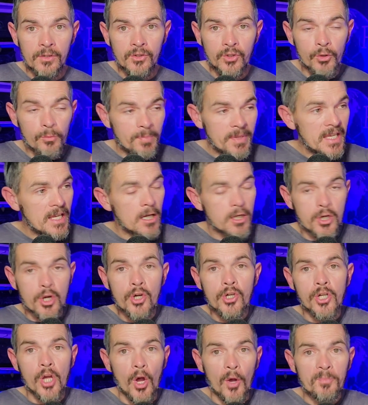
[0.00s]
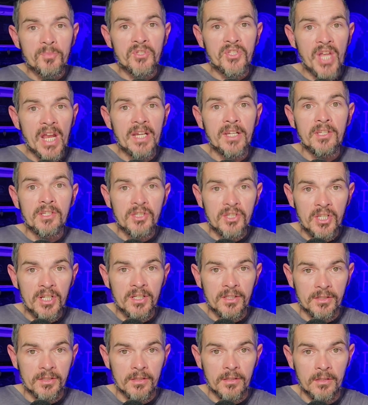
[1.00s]
to be a good, upstanding
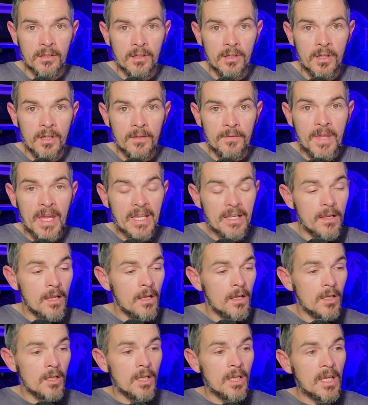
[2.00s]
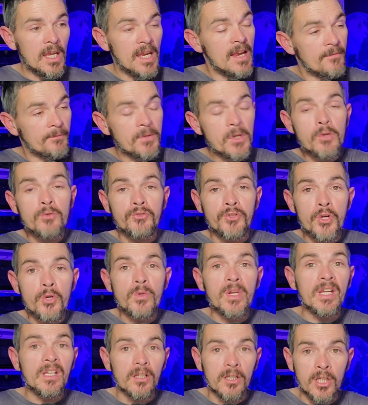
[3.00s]
citizen, that if you do
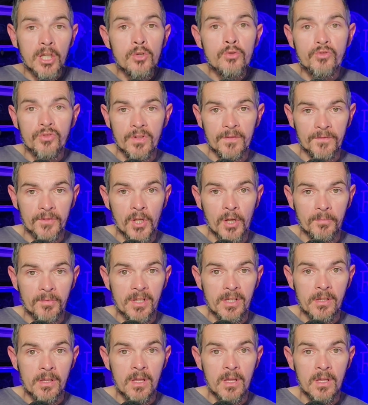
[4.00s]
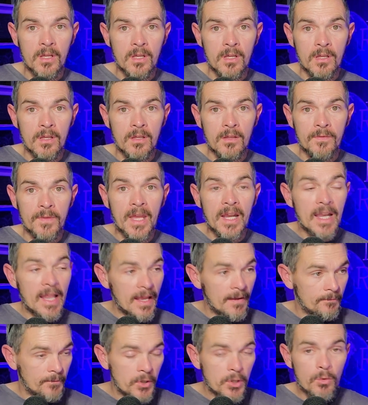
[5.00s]
get accused of something, that
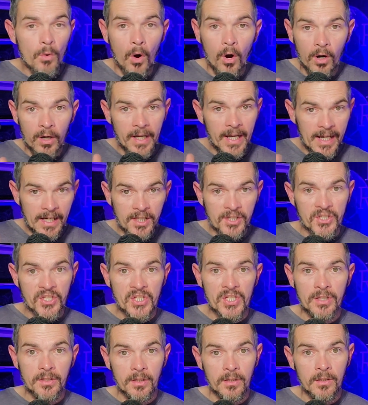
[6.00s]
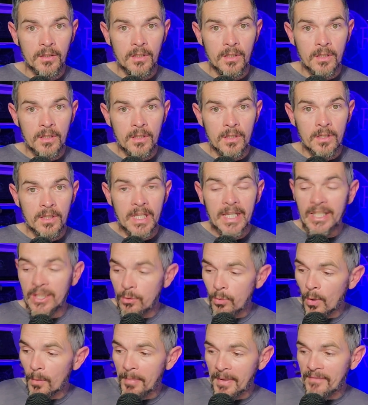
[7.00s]
if you are innocent, that
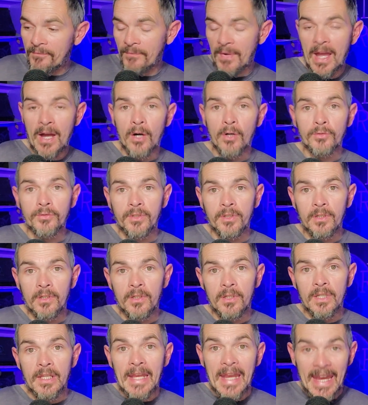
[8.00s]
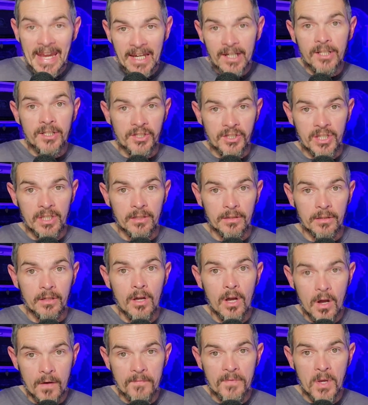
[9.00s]
you will be found innocent
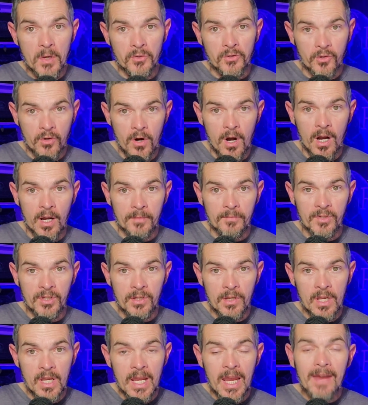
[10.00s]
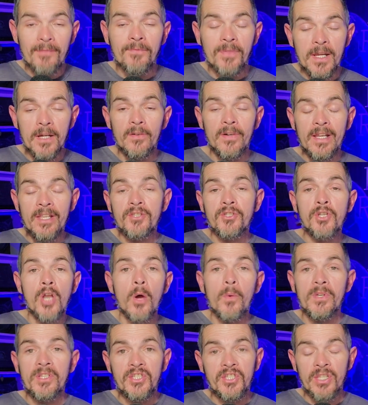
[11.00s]
of those crimes. If there is
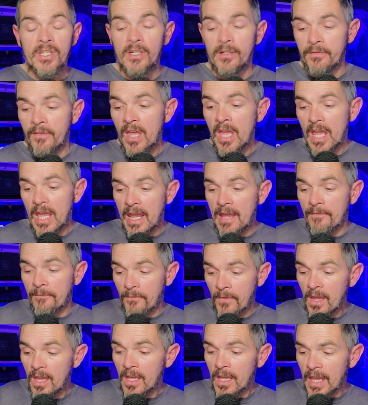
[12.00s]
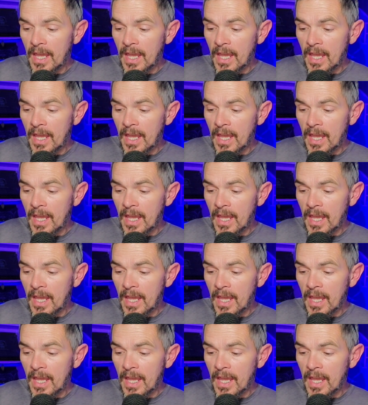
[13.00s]
no incentive, if